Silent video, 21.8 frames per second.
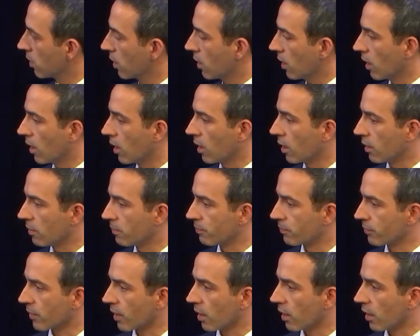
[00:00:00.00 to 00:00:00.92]

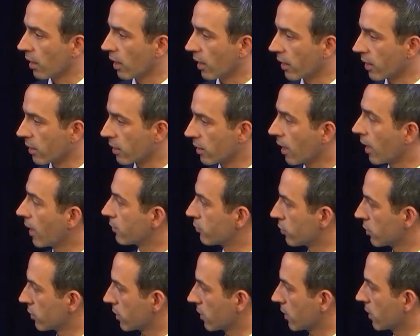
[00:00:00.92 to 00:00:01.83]
um, like
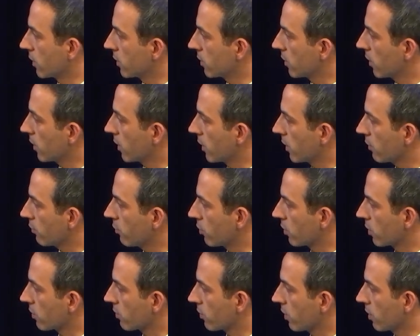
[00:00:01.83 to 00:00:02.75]
hydrating a data lake,
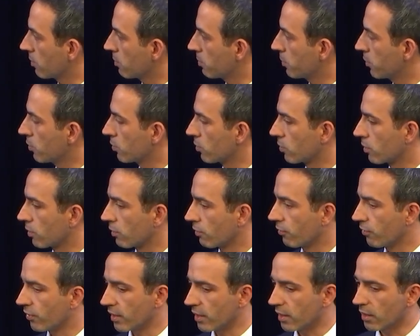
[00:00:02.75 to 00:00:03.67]
for example, or
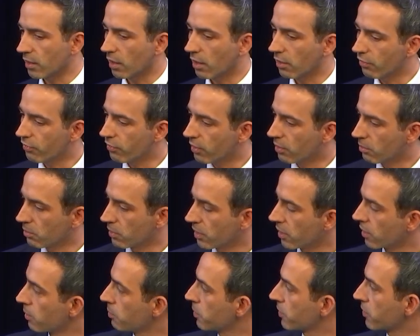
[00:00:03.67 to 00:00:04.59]
feeding out from an
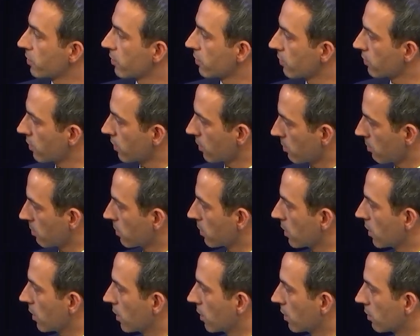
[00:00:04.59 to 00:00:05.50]
E R P system
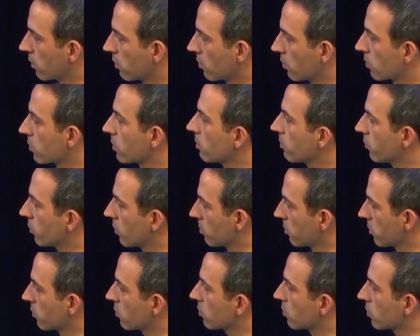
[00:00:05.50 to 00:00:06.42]
into some
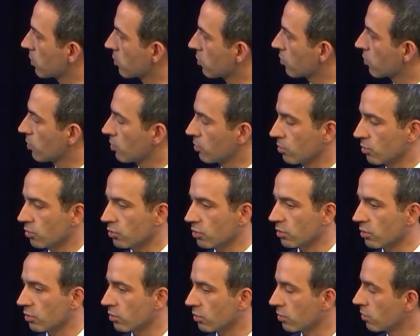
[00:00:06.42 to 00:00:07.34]
form of storage
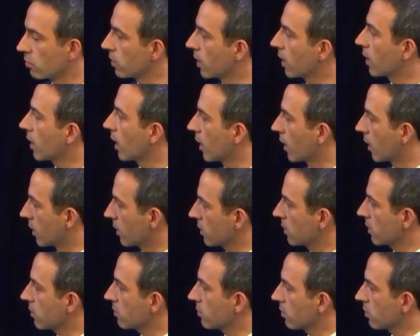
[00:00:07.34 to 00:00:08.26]
solution to do then
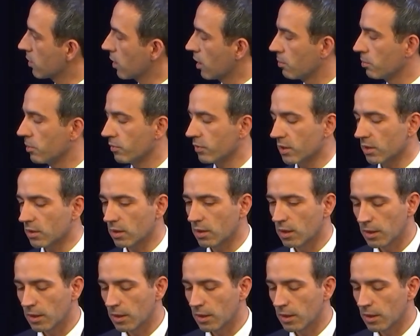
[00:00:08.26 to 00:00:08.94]
analytics on top of it.